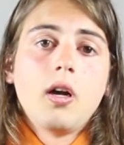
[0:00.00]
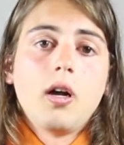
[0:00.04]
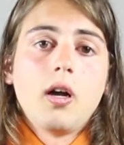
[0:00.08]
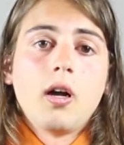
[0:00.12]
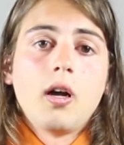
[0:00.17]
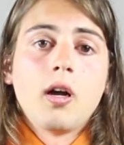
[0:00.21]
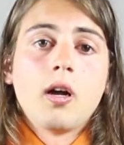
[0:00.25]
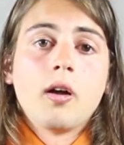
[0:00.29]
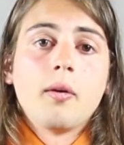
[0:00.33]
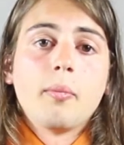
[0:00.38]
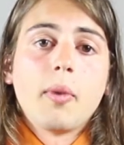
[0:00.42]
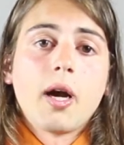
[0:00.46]

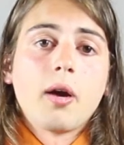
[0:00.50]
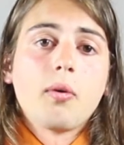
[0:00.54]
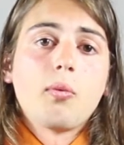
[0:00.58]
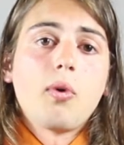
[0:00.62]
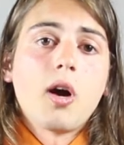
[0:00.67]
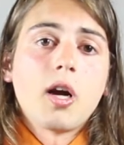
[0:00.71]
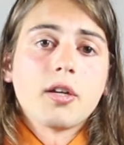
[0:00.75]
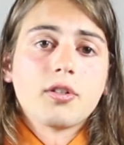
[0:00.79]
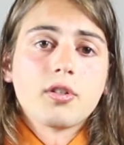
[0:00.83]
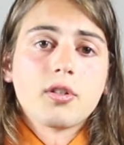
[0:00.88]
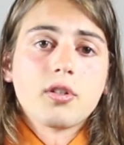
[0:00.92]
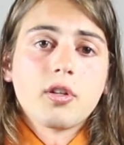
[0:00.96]
I
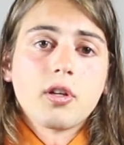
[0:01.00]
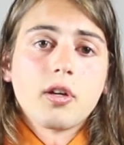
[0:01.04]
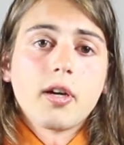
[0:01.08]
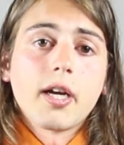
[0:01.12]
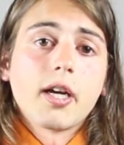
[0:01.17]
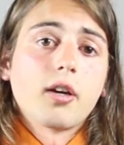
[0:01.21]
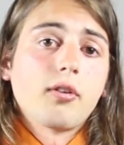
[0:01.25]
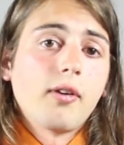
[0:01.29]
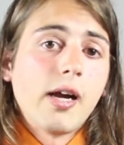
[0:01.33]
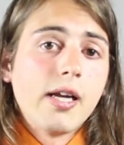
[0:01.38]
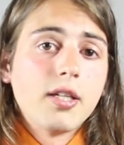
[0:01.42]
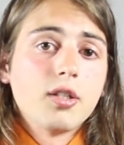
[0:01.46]
watched her at
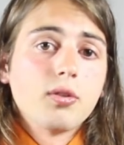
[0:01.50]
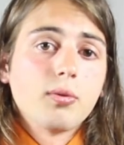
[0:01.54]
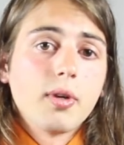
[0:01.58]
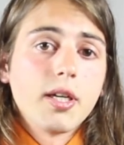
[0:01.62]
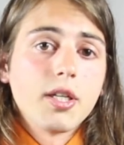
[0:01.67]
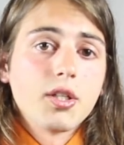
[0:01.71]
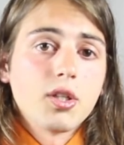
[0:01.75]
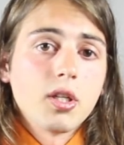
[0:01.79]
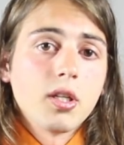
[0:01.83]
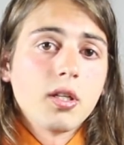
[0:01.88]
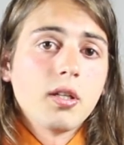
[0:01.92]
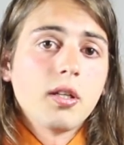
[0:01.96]

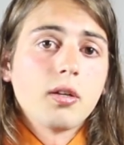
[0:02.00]
graduation.